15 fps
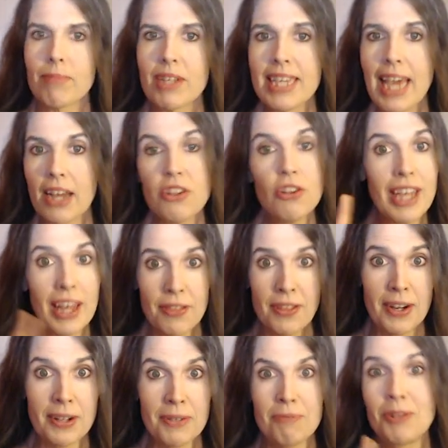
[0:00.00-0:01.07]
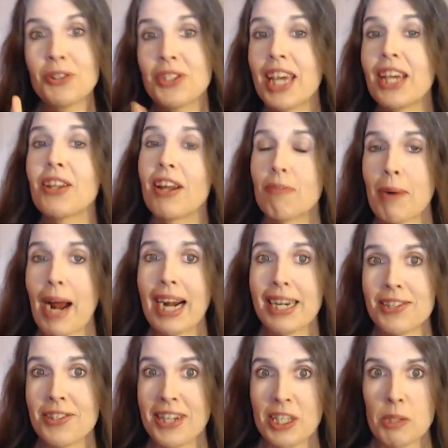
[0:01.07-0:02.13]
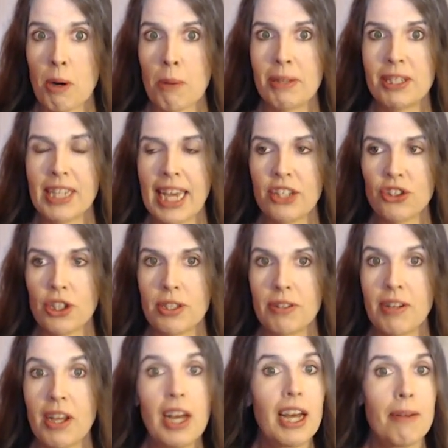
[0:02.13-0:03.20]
Yeah, you'll get there. It'll take a lot of practice and experimentation.